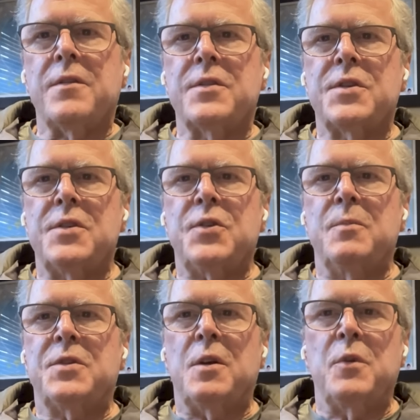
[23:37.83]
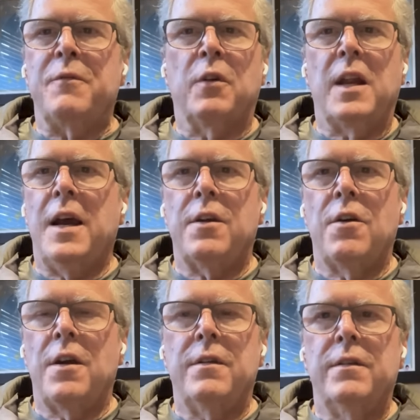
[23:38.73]
the systems that we've
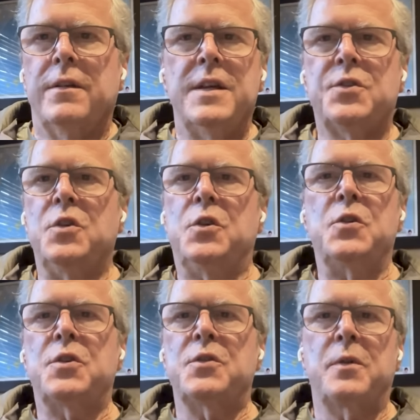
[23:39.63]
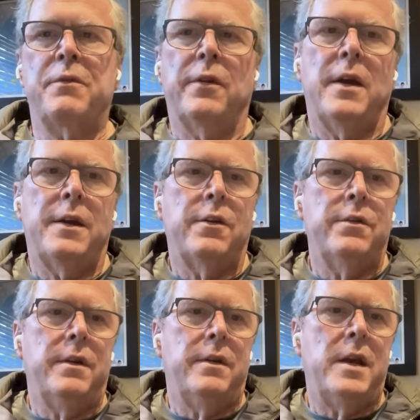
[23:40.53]
relied on, the institutions we've mm-hmm. relied
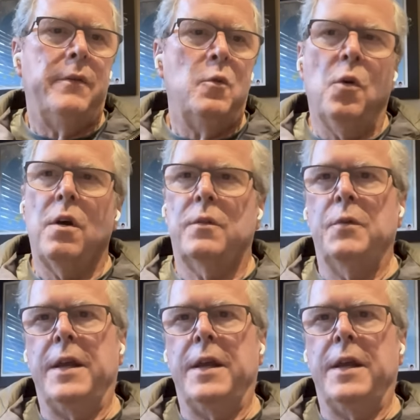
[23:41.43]
on, haven't worked.